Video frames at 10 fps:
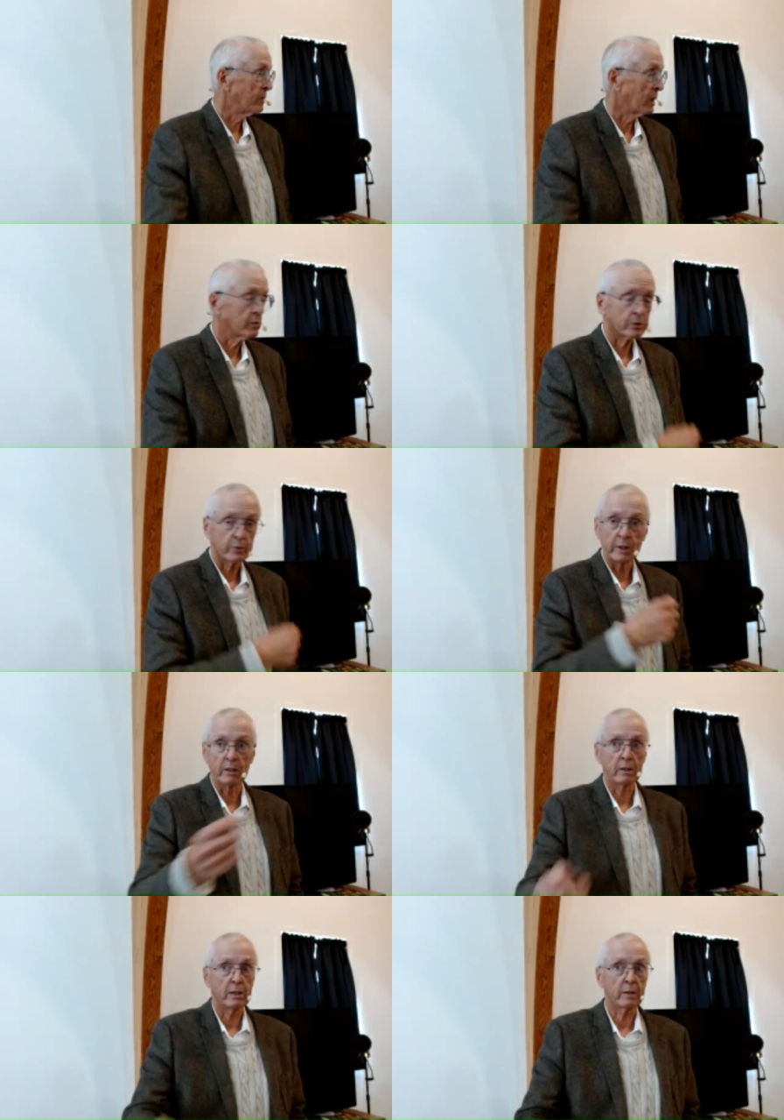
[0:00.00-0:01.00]
I was reading
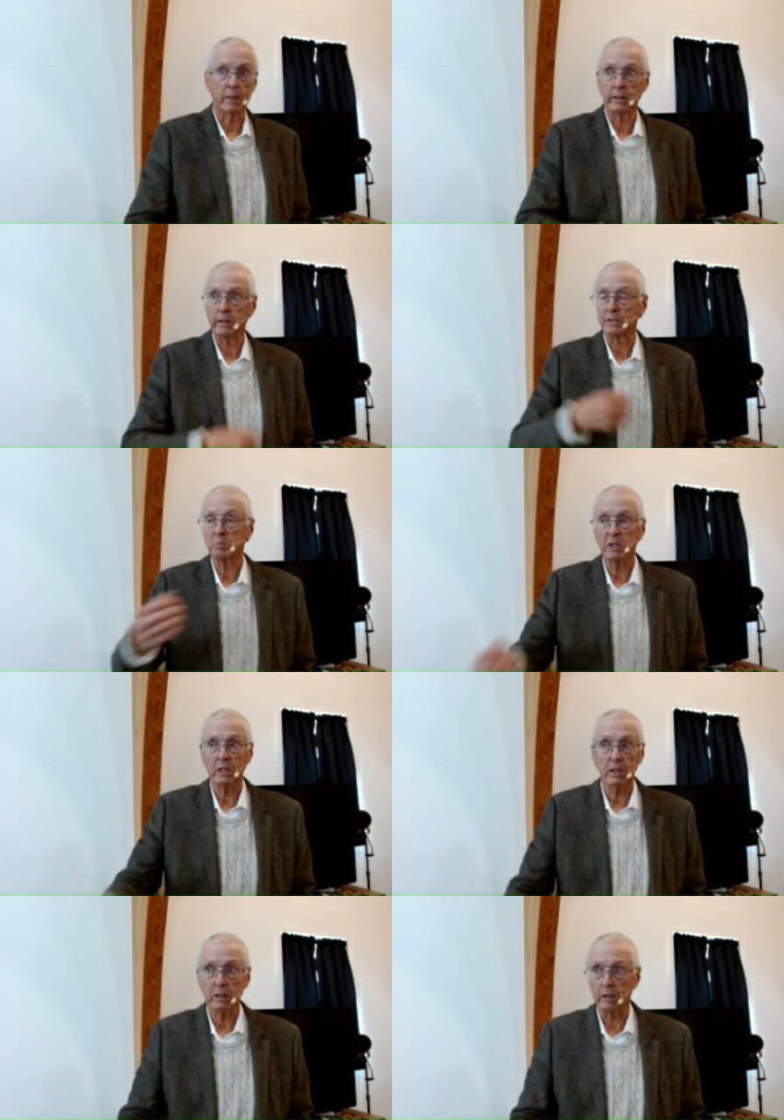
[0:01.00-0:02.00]
a lot about
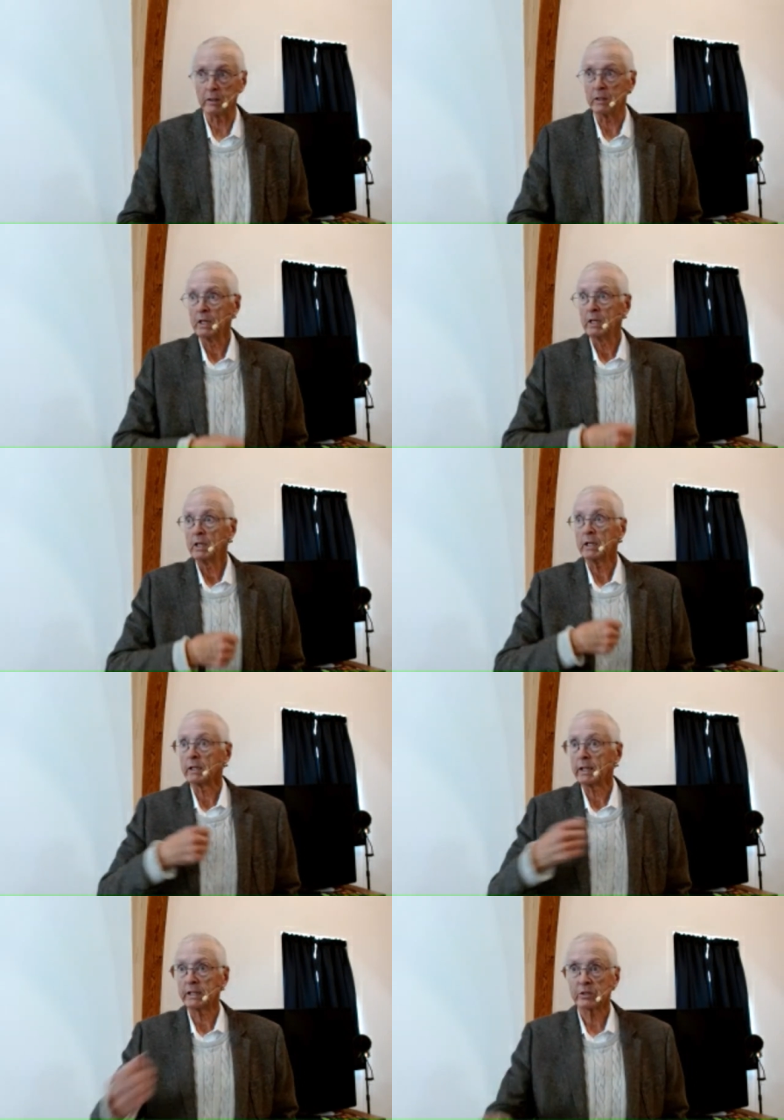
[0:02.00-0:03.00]
ESP and and
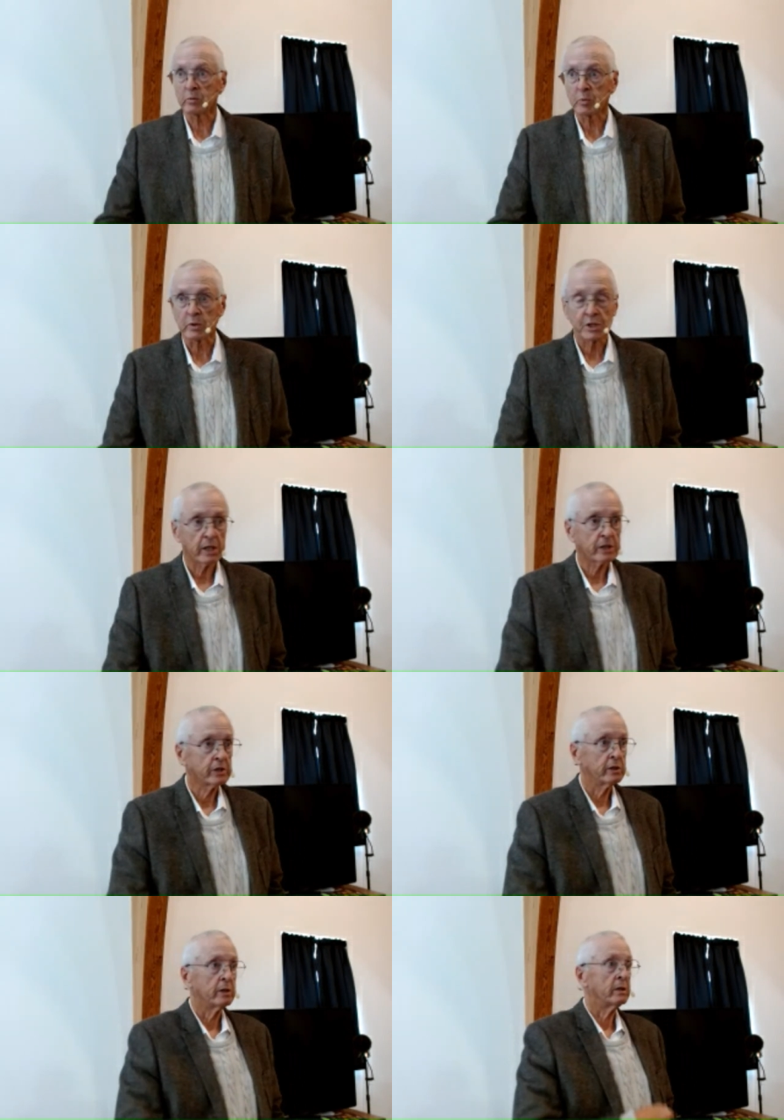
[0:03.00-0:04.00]
astral
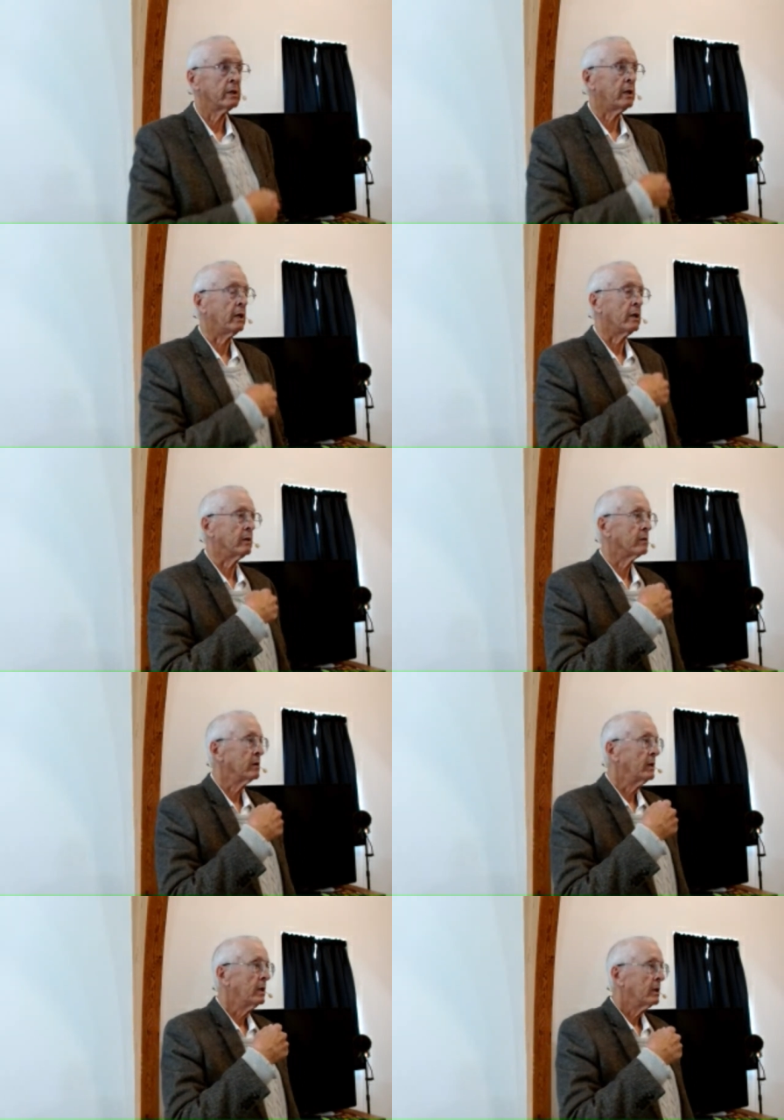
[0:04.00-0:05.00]
projection and
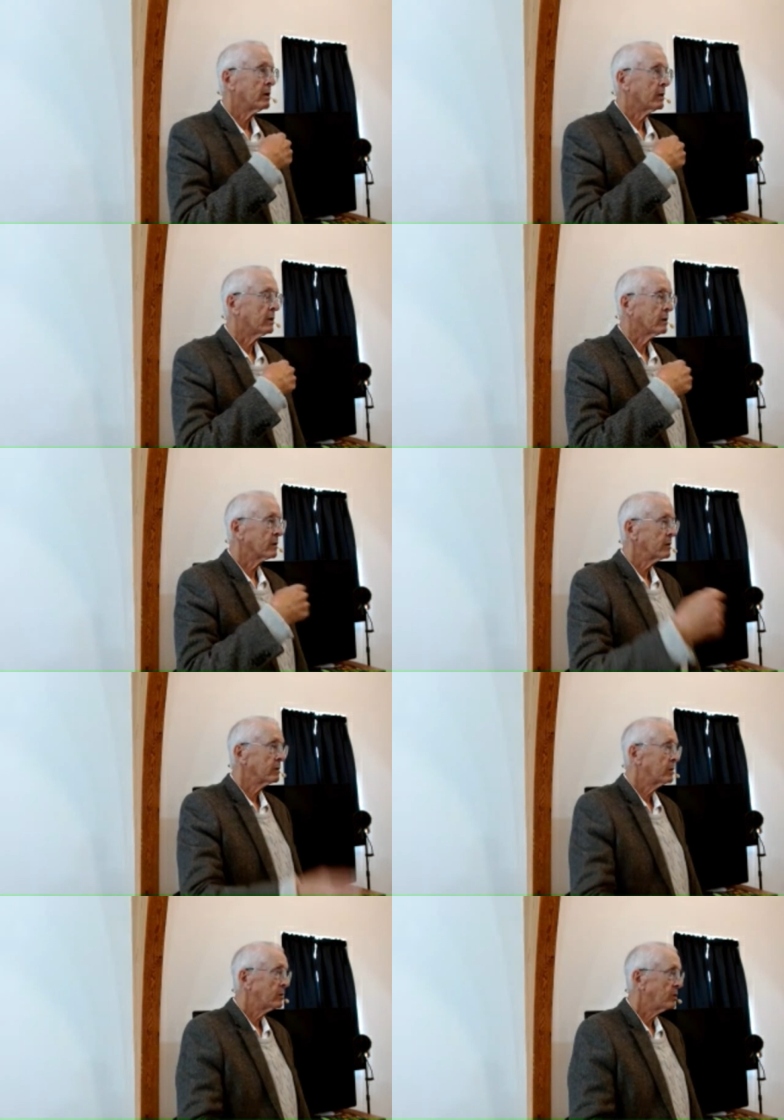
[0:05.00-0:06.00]
uh,
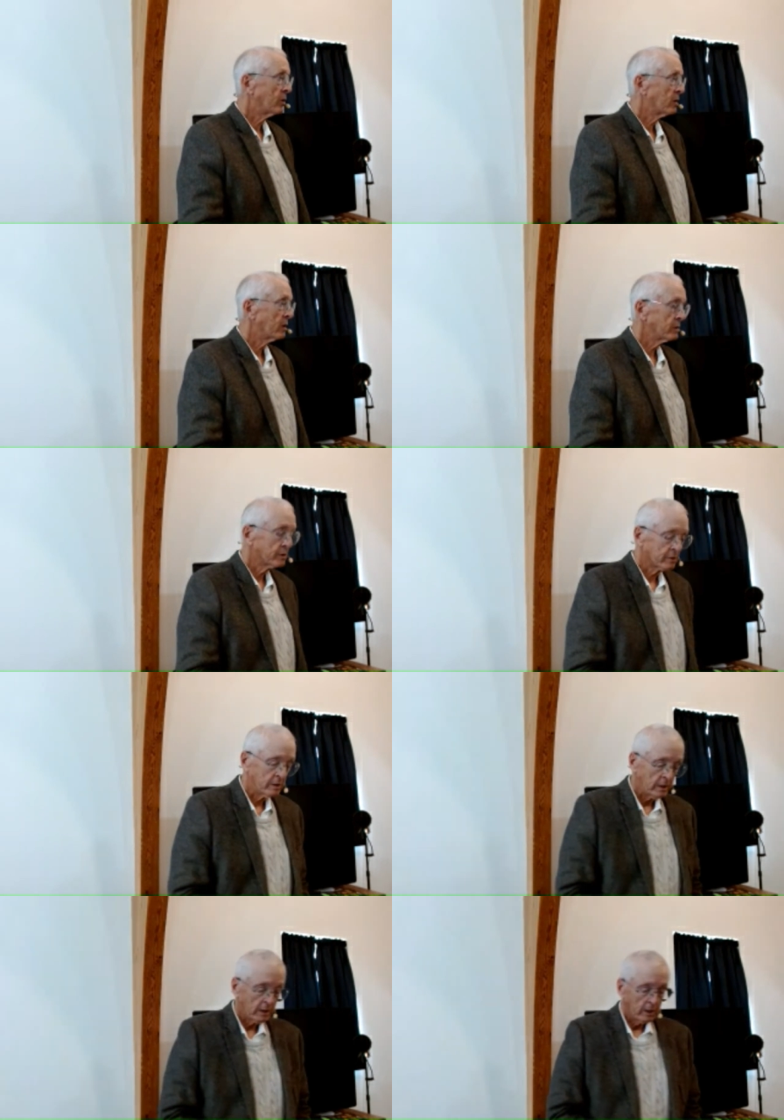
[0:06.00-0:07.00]
cards.
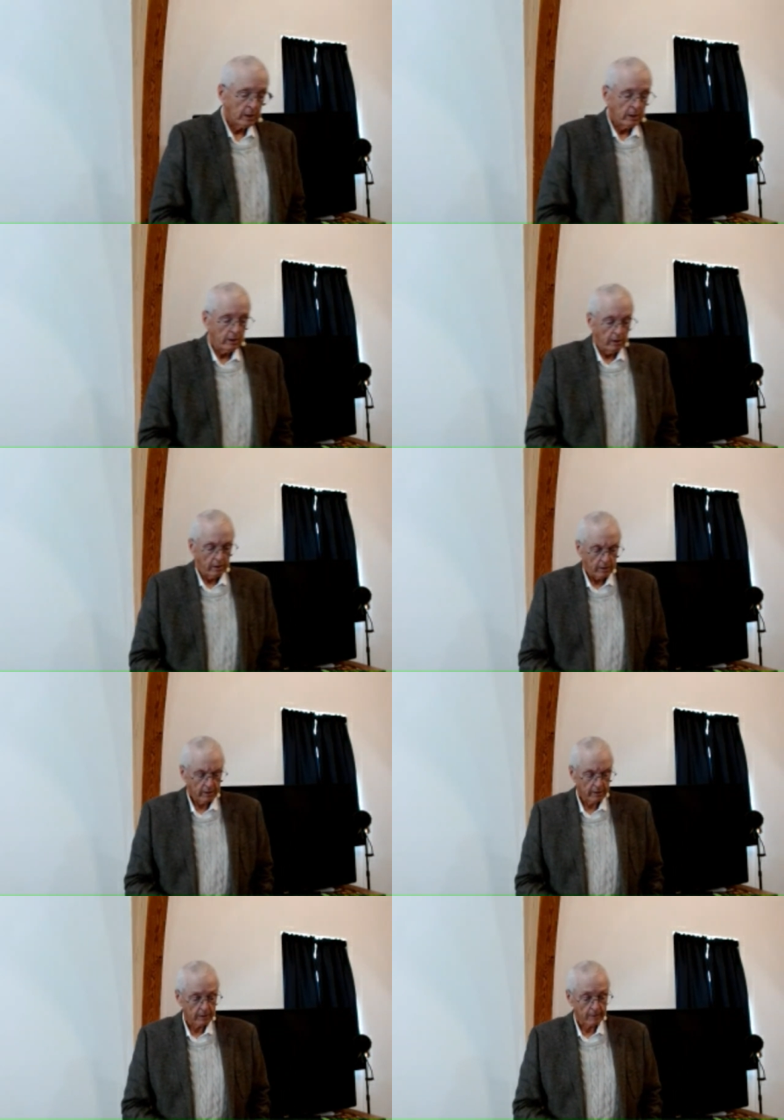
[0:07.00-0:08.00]

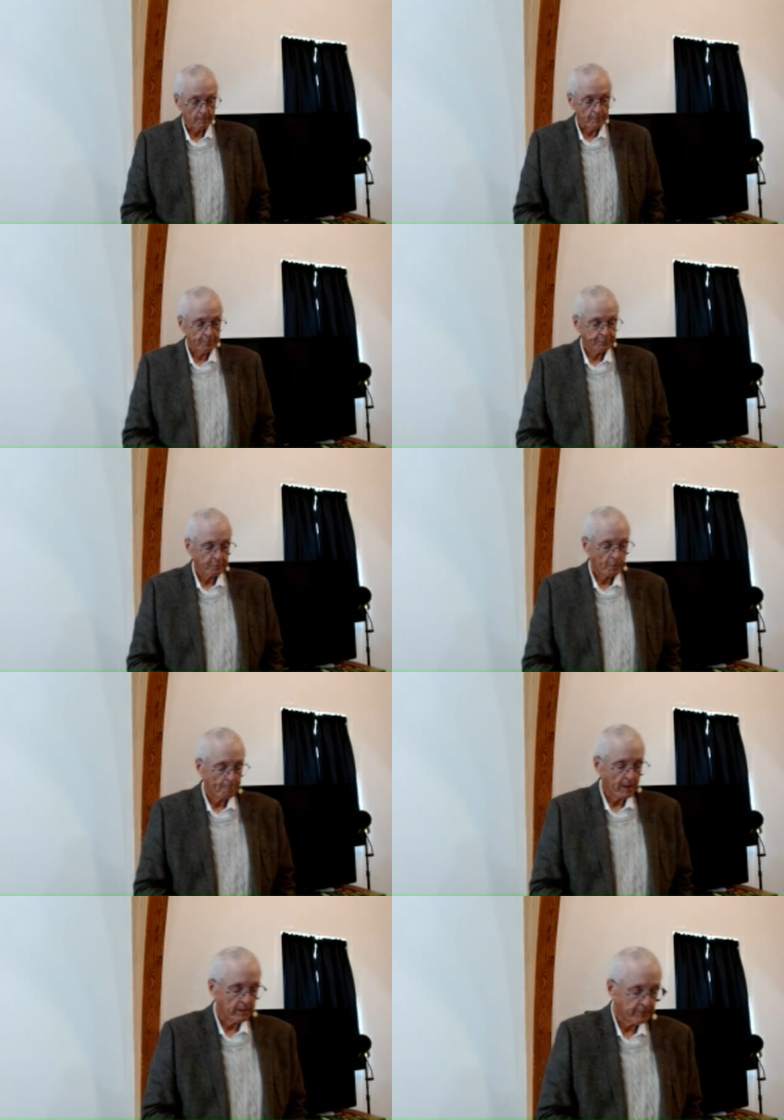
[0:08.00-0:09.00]
Um,
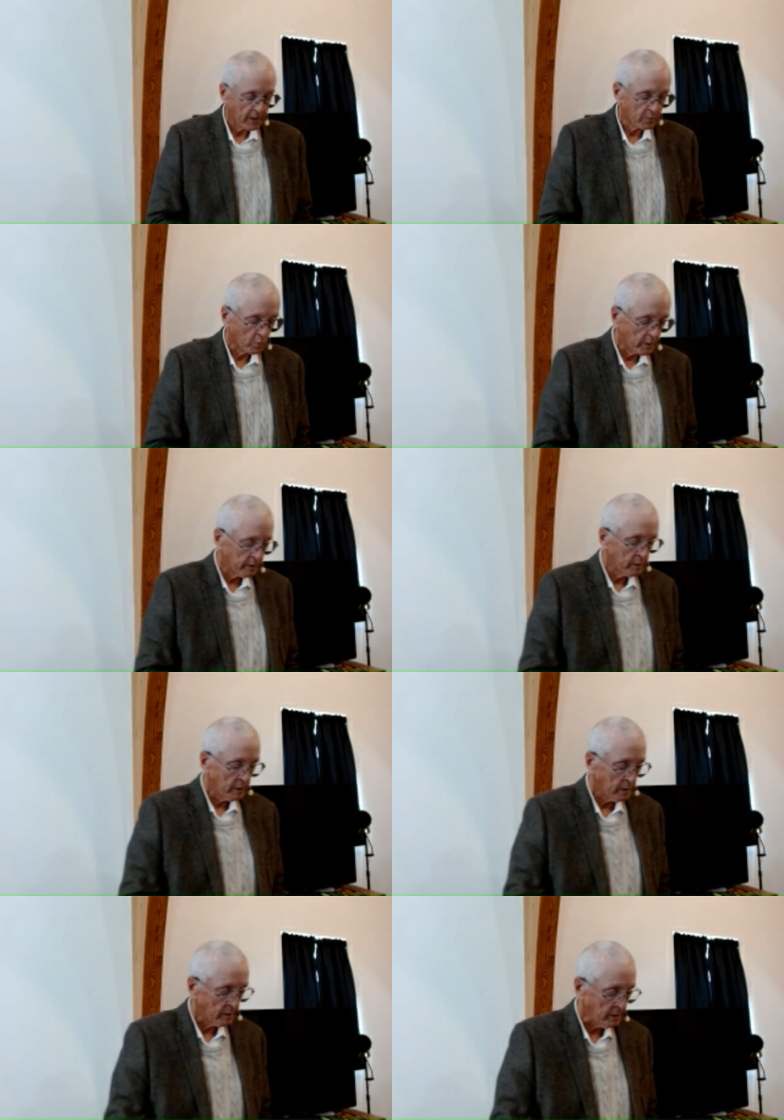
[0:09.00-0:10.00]
in fact,
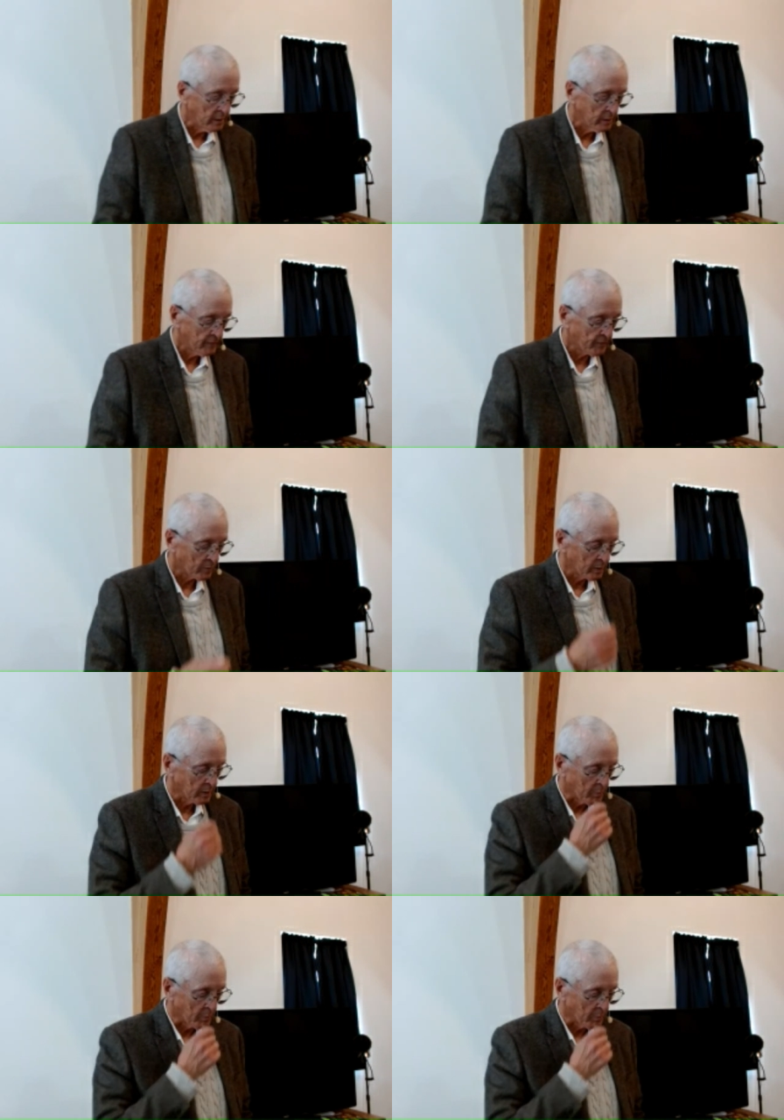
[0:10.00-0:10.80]
one year for a